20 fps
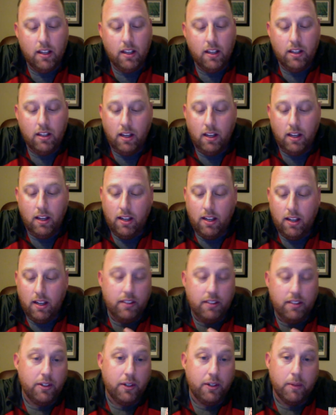
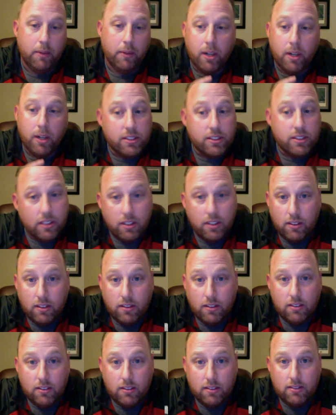either your
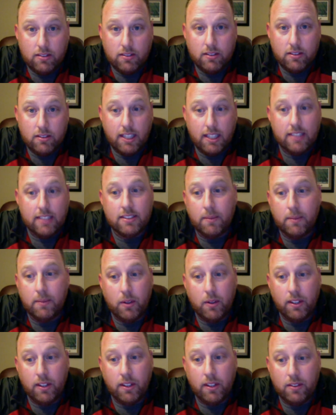personal
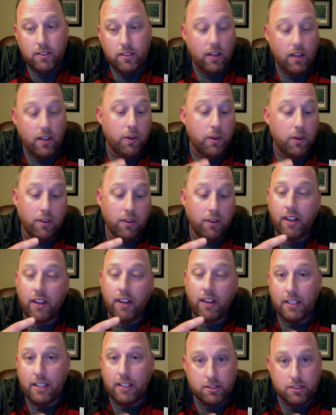testimonial or your
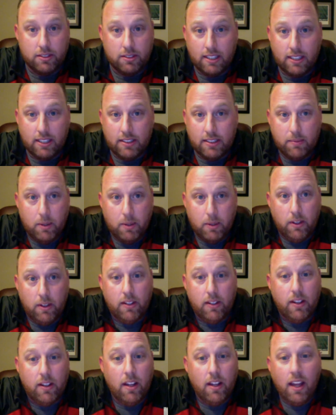financial
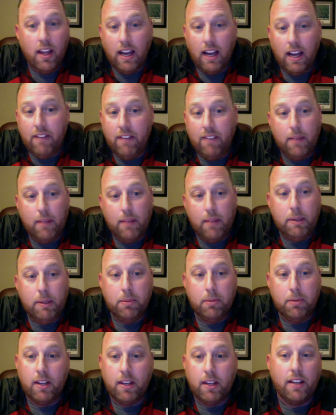testimonial. I've had
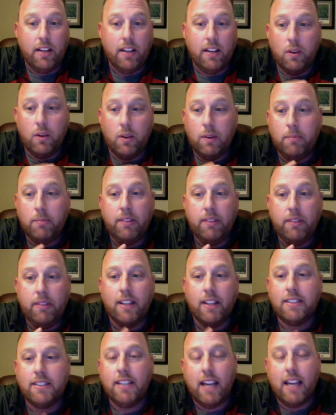people that I know would be
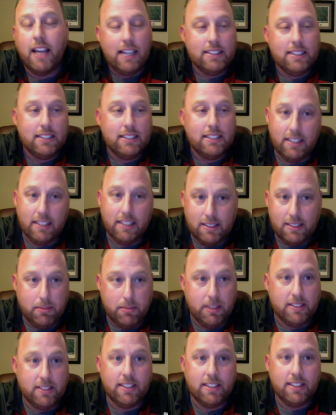fantastic in this
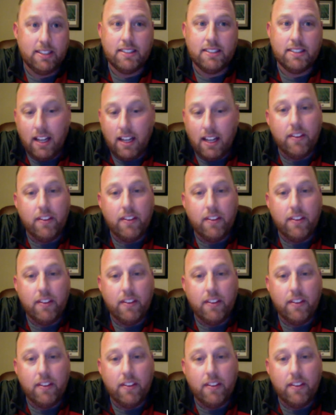business that